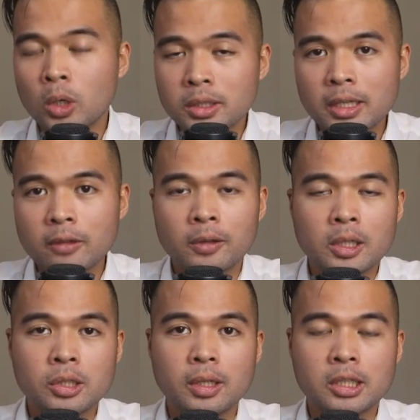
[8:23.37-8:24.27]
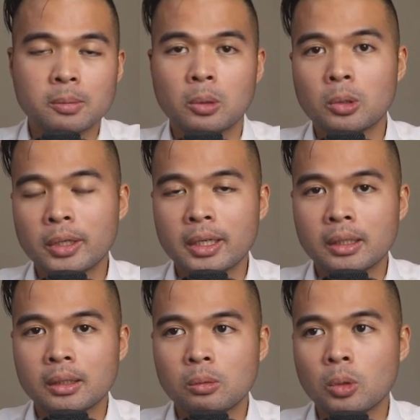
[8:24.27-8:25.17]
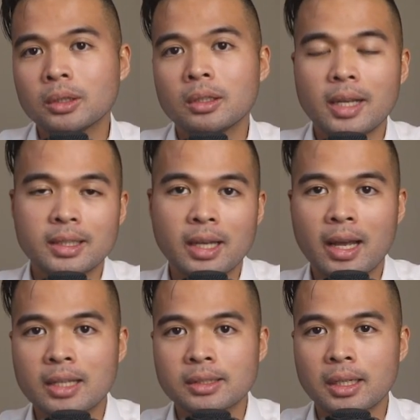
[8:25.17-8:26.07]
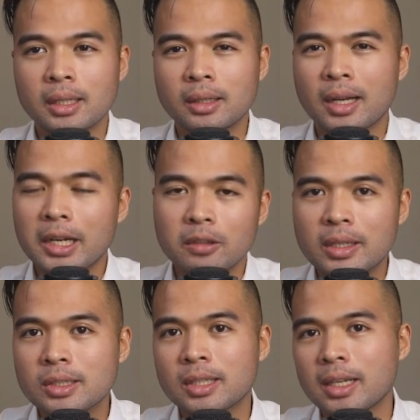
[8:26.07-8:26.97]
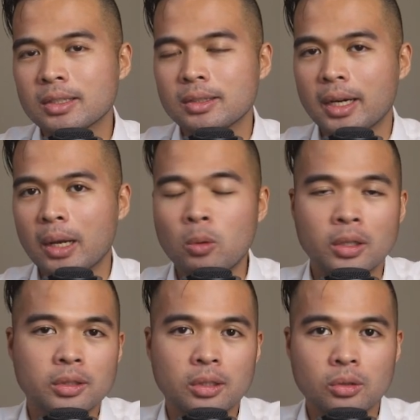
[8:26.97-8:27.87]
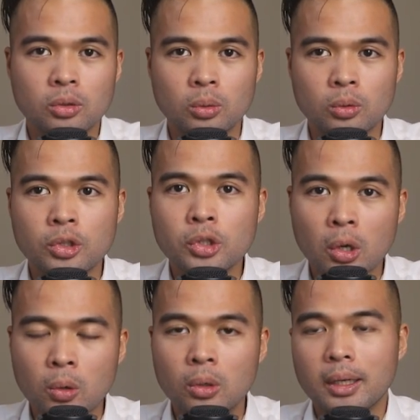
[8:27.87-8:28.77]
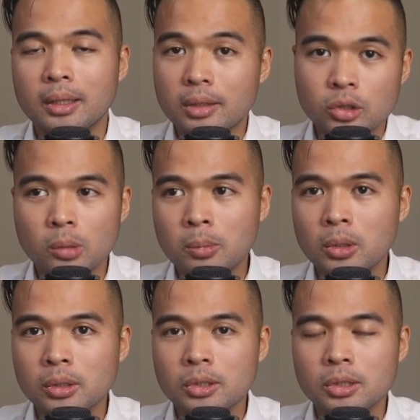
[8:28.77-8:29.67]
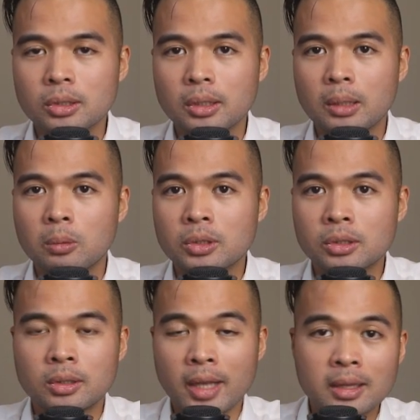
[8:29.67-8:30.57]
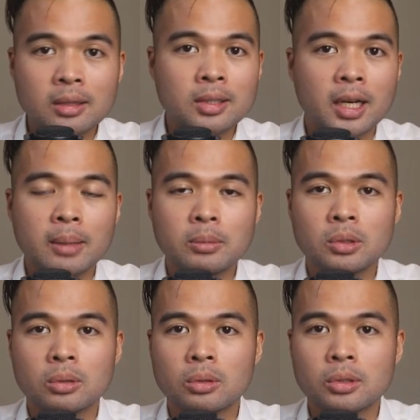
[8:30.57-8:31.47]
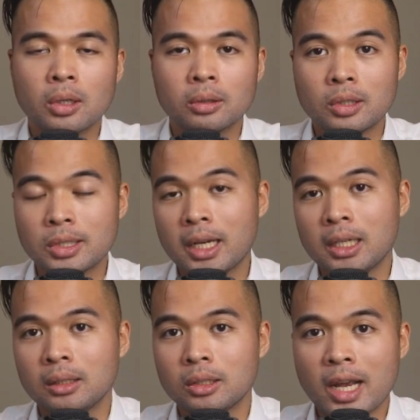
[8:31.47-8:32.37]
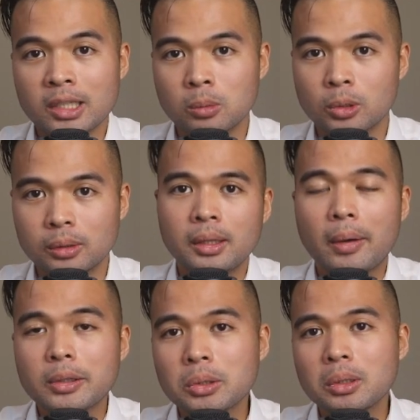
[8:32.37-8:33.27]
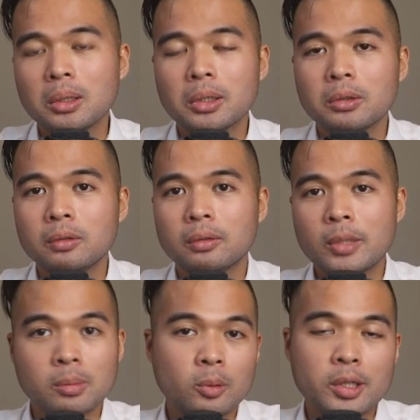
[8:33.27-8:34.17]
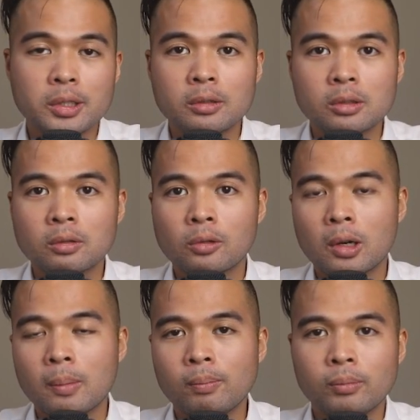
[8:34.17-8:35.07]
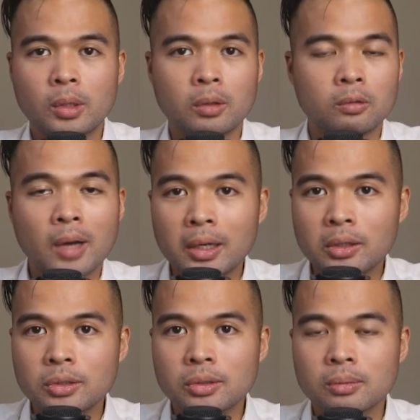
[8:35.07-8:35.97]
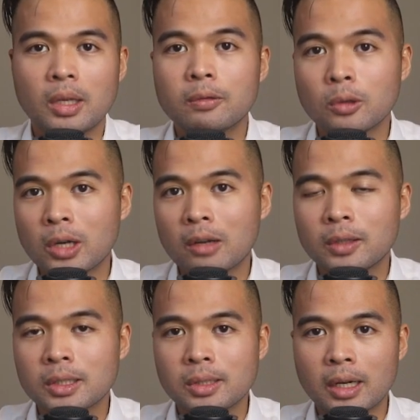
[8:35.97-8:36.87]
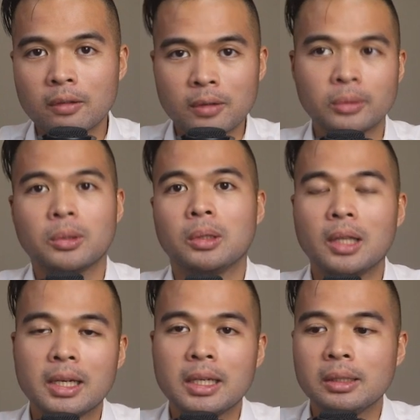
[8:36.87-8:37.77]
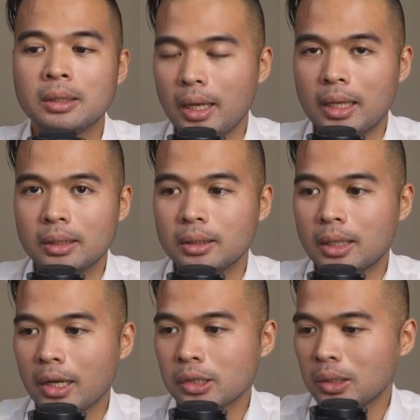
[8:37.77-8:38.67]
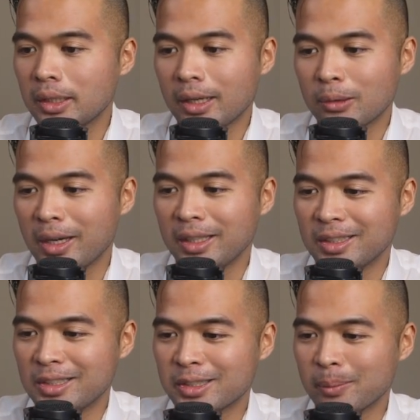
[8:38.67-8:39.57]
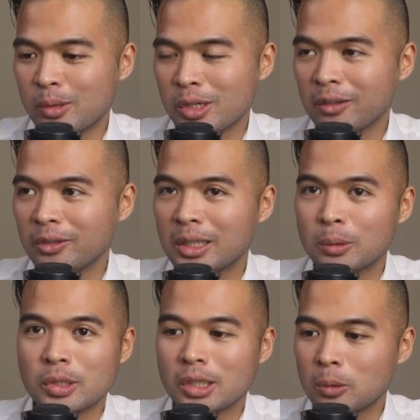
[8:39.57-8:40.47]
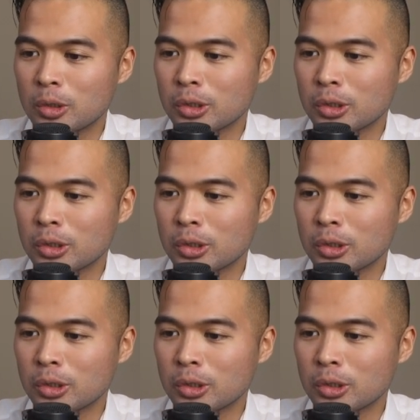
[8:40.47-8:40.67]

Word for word: Once I finished exploring what the data has and the kind of insights that I wanted to show in this report, it was then time to start designing the dashboard. Now, I took a lot of inspirations from, you know, various infographics that I found online, and uh, actually I created some draft here, which I will